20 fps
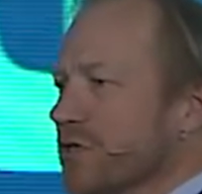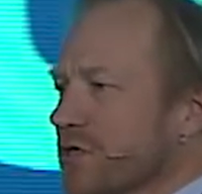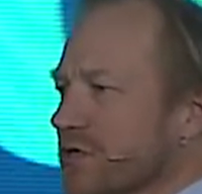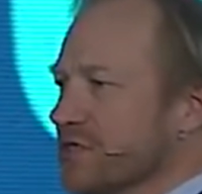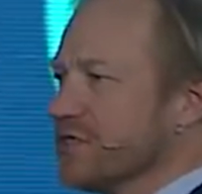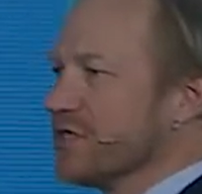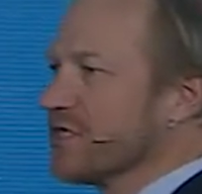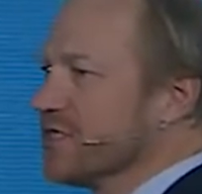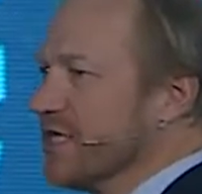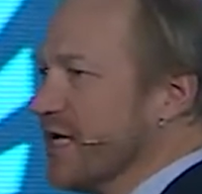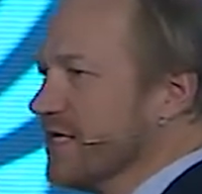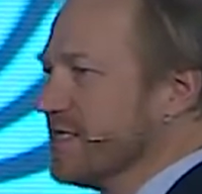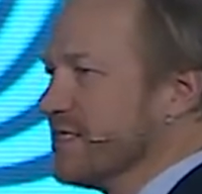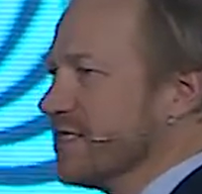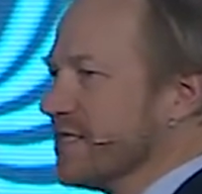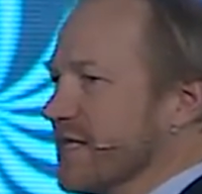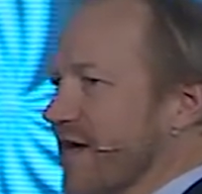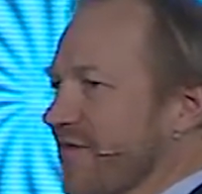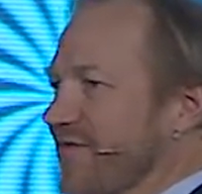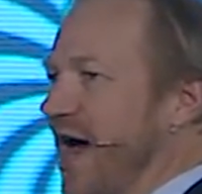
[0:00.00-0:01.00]
of the
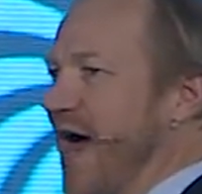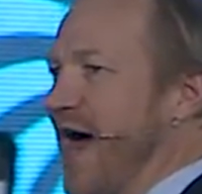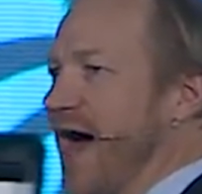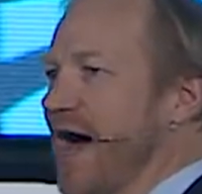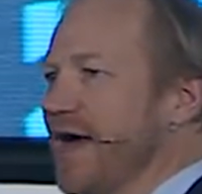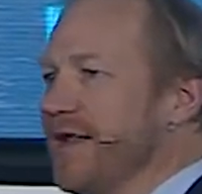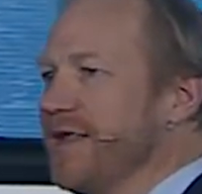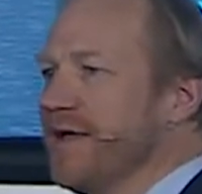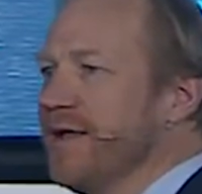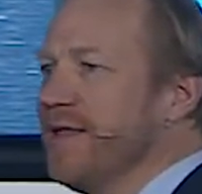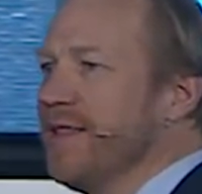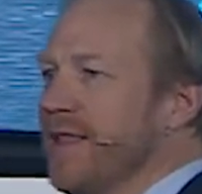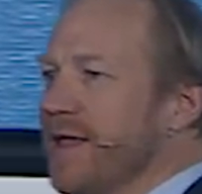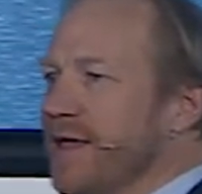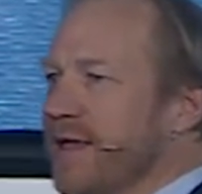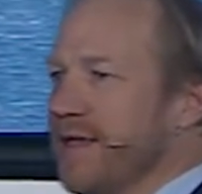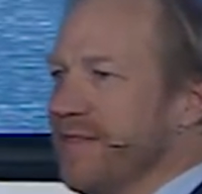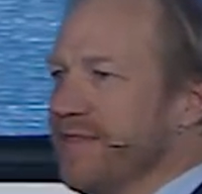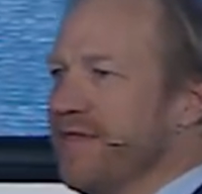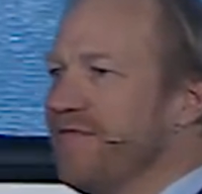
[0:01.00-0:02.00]
successes I've had,
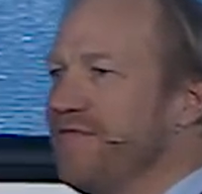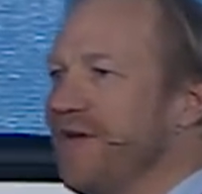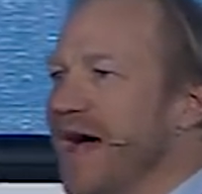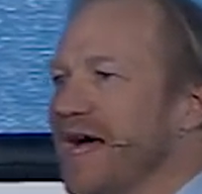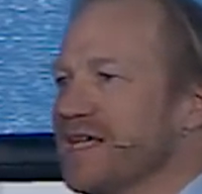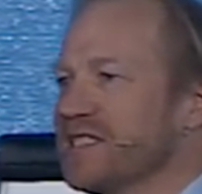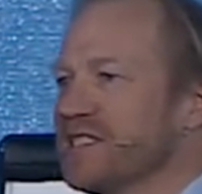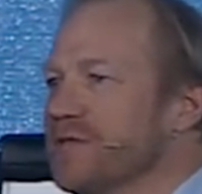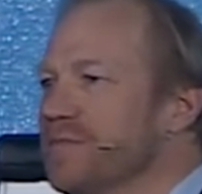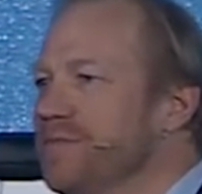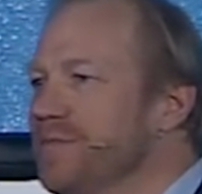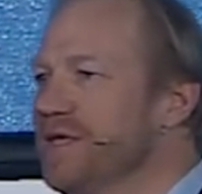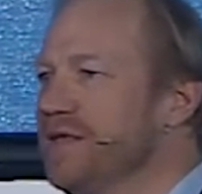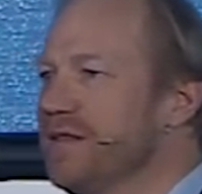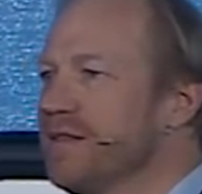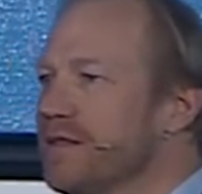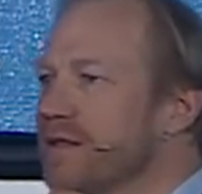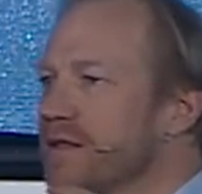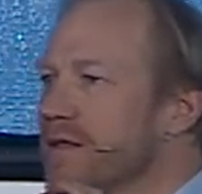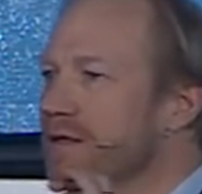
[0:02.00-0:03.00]
the fast beat
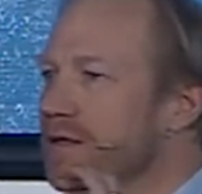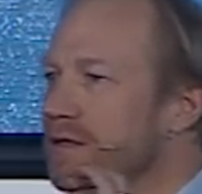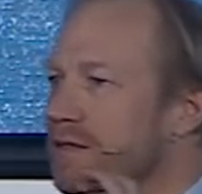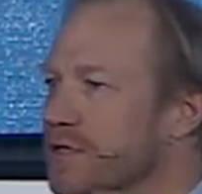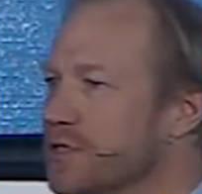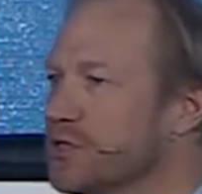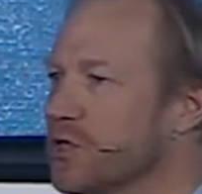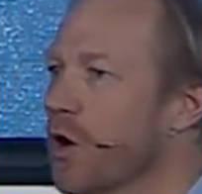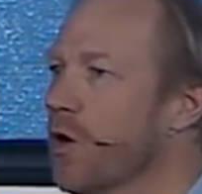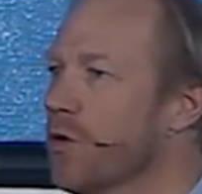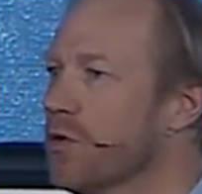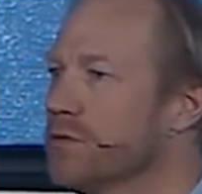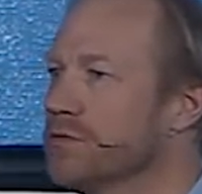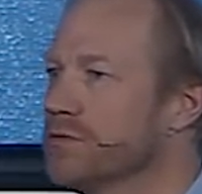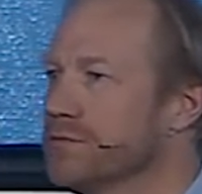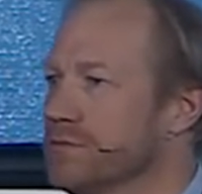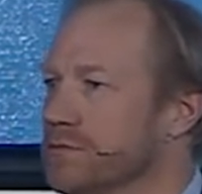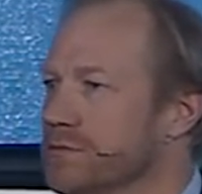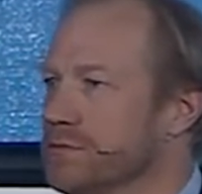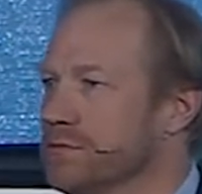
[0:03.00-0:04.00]
the slow.
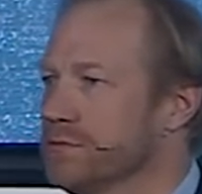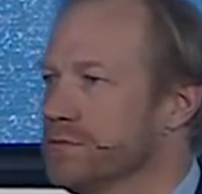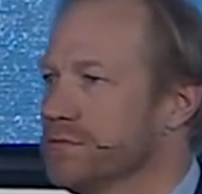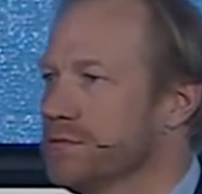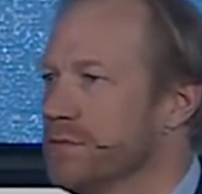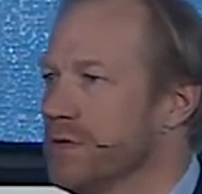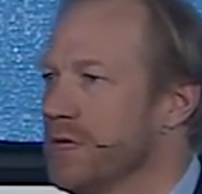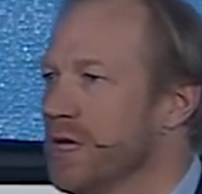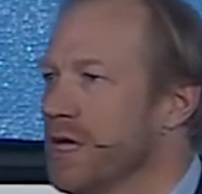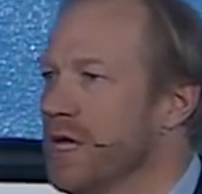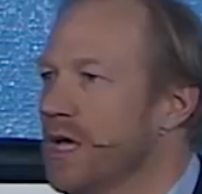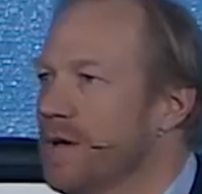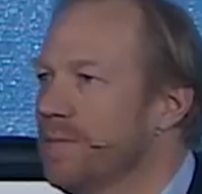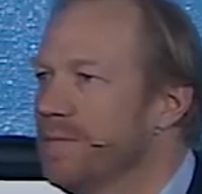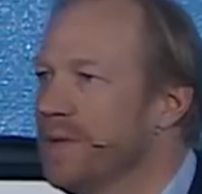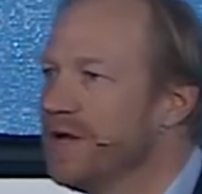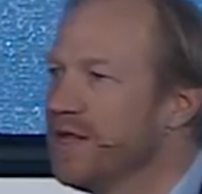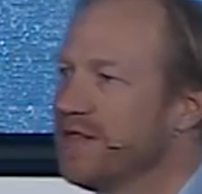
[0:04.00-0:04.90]
But